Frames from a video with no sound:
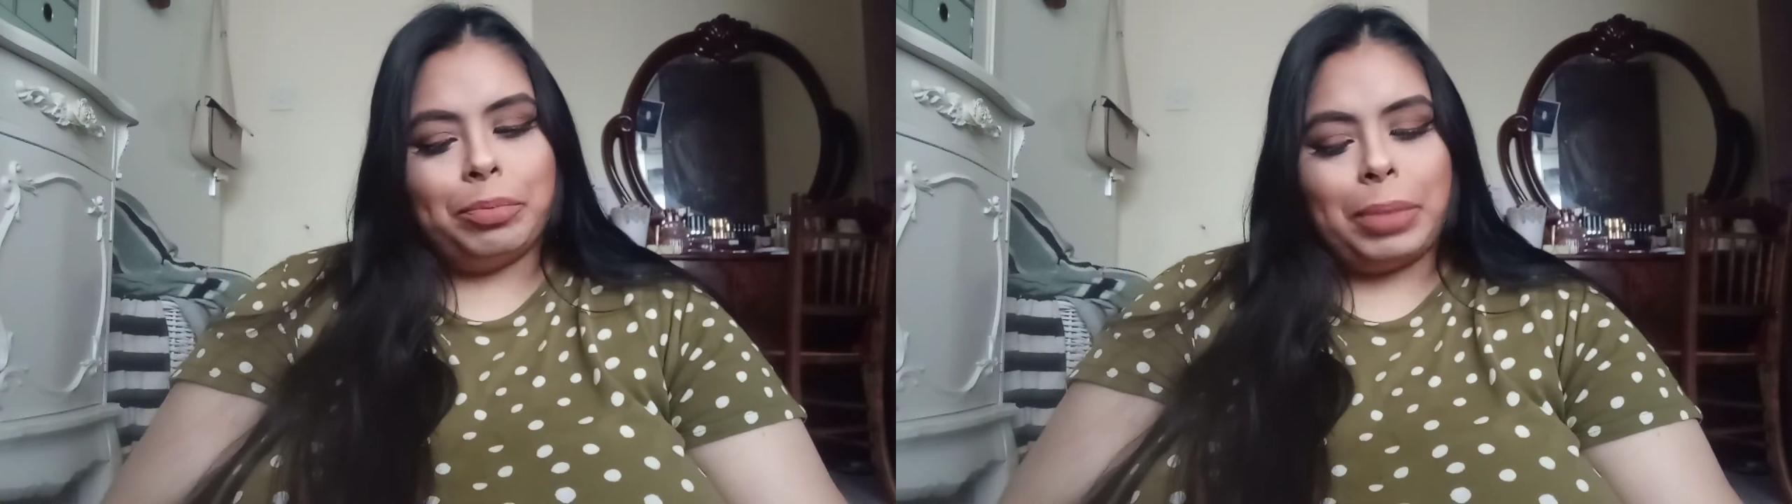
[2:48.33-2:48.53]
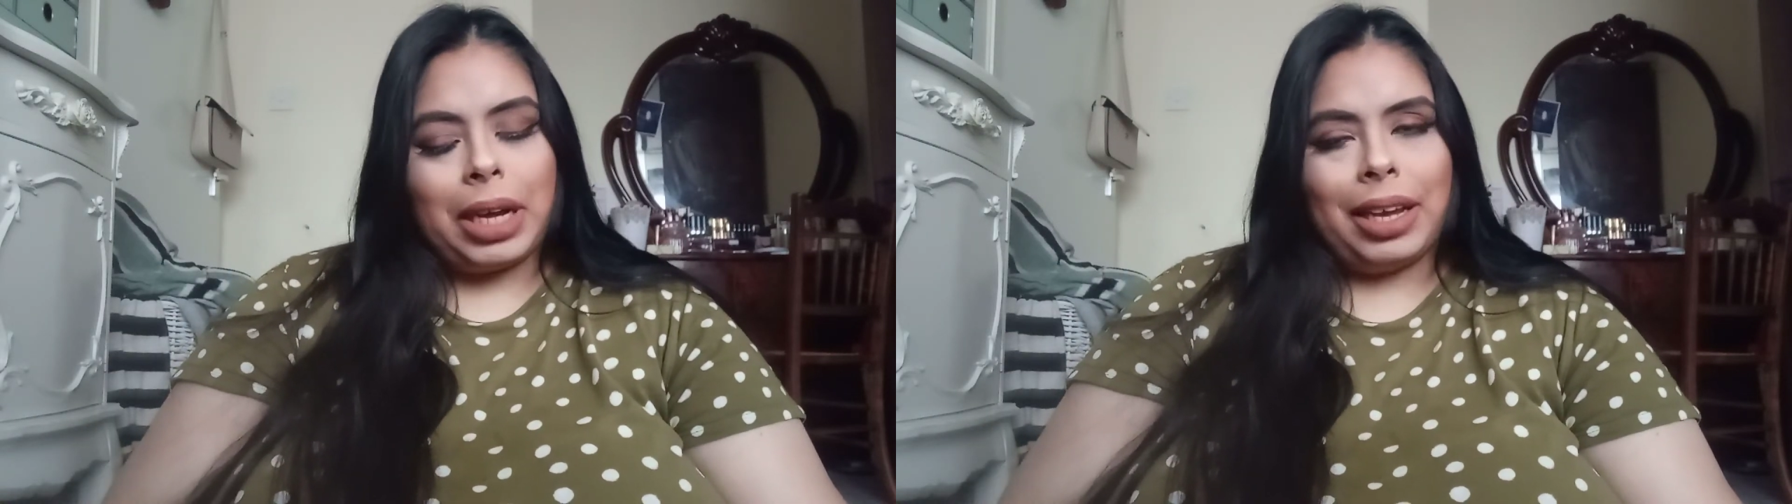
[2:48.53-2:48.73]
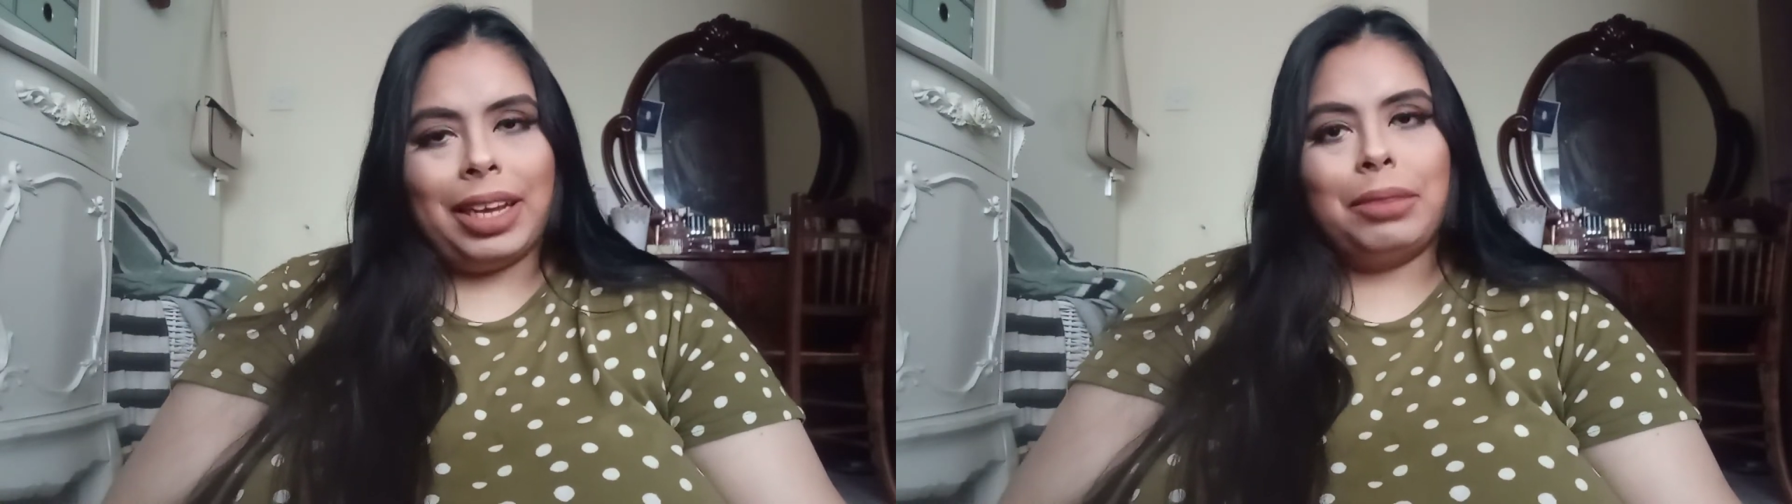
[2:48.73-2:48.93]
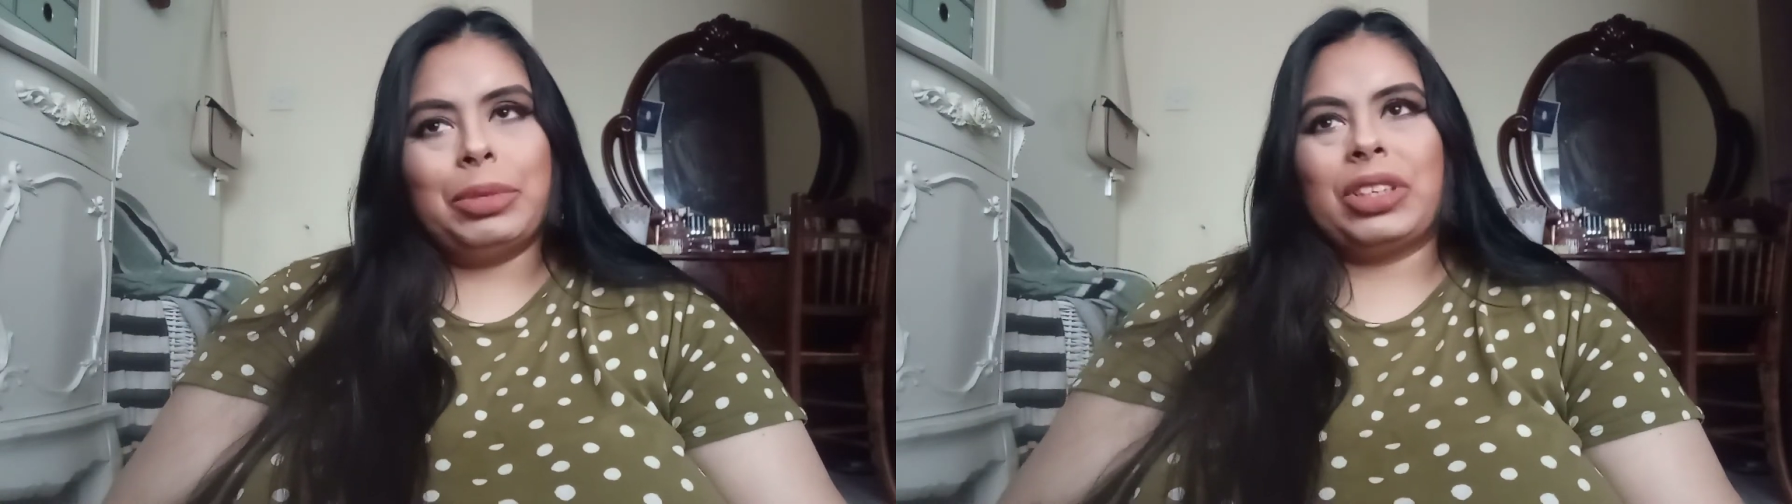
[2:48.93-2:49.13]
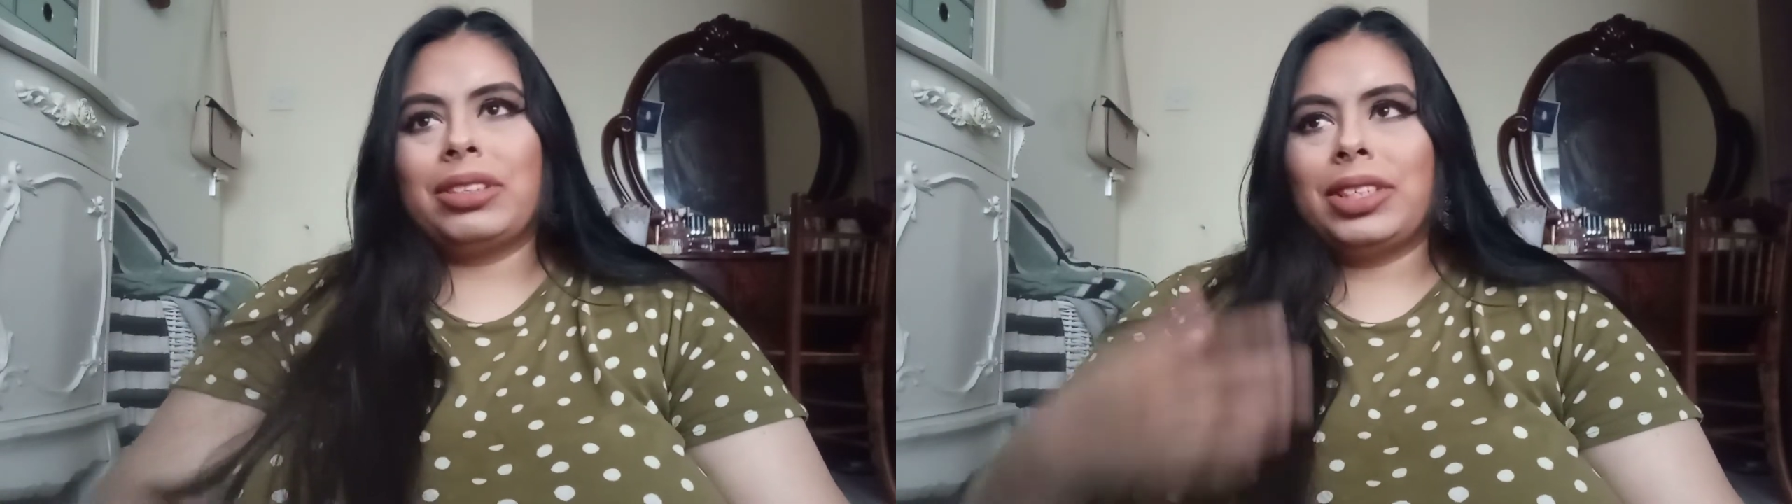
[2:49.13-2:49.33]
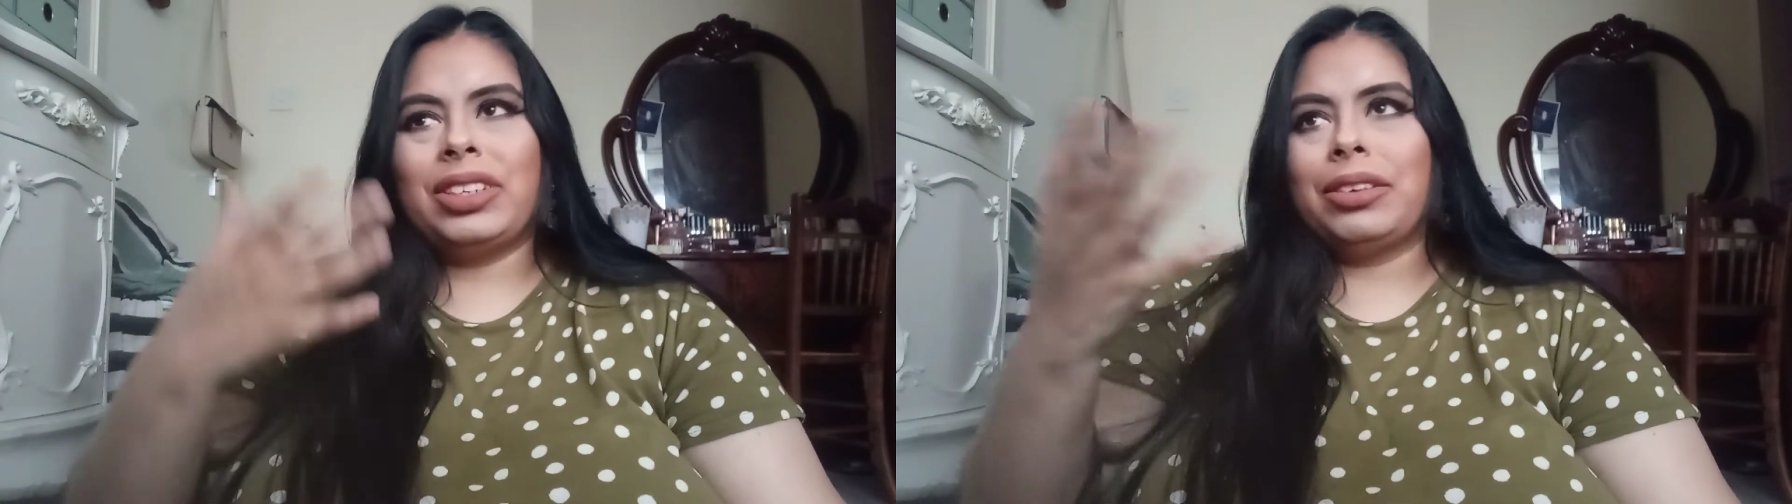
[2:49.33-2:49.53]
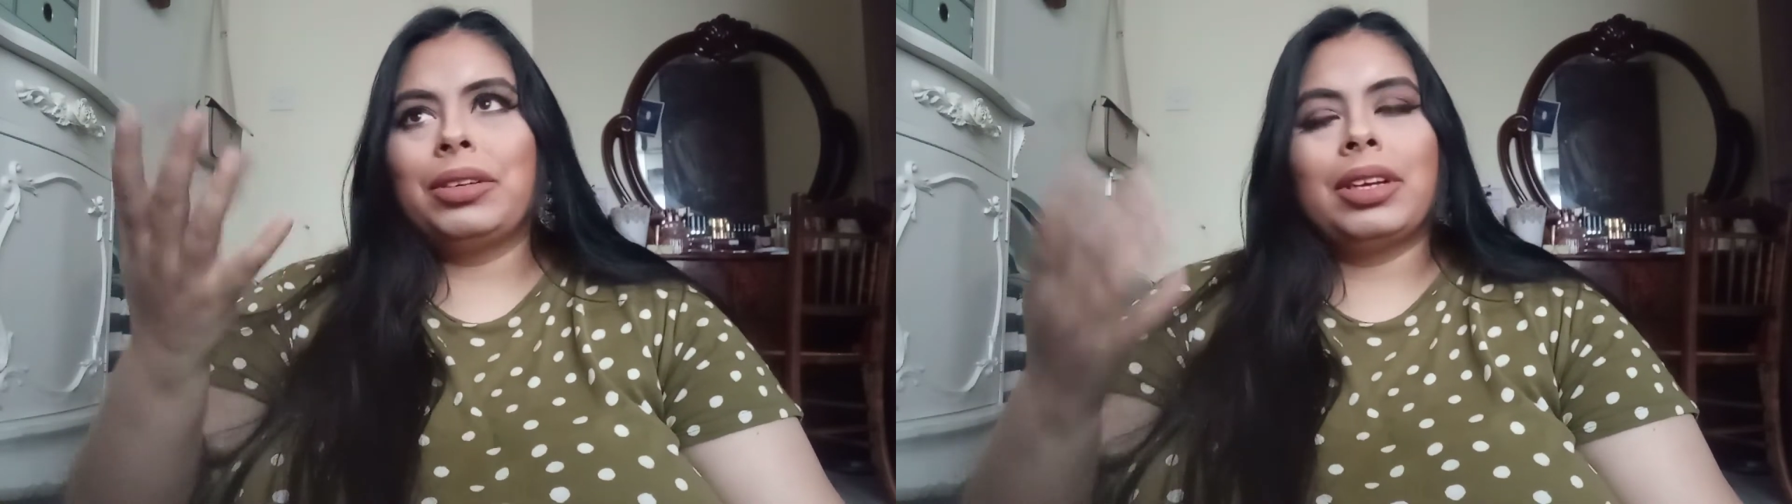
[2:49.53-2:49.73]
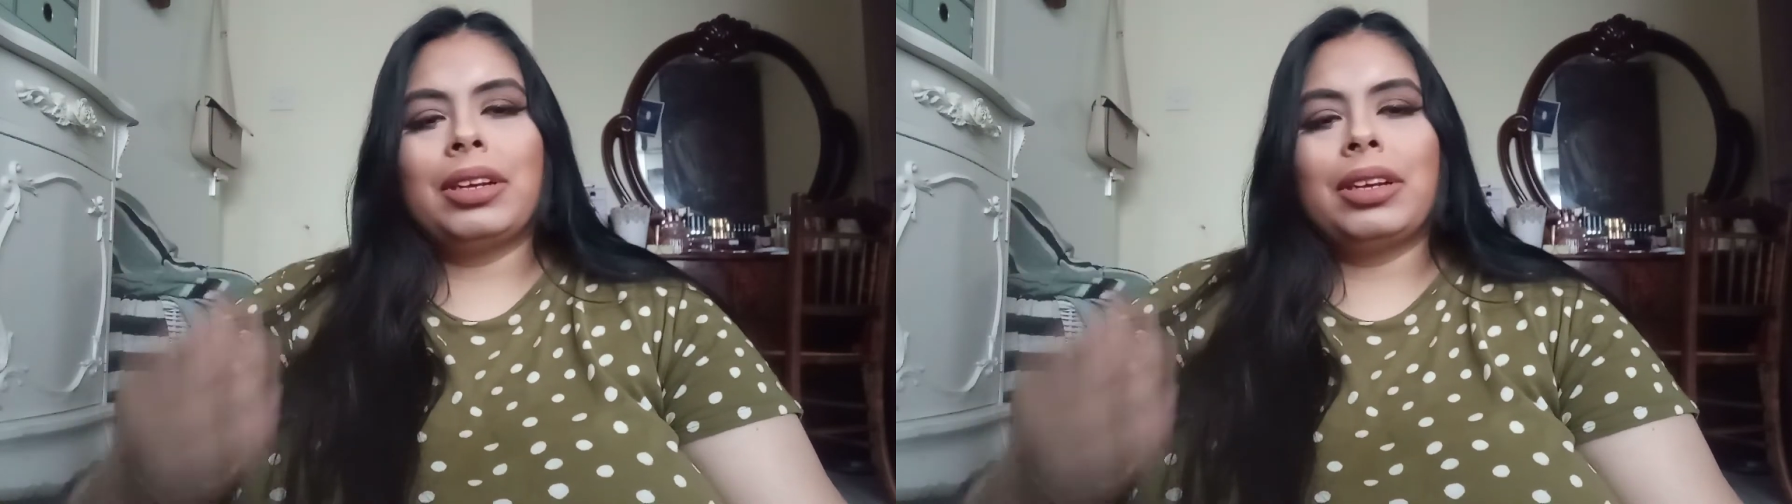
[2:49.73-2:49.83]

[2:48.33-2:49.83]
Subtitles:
buy it because, you know,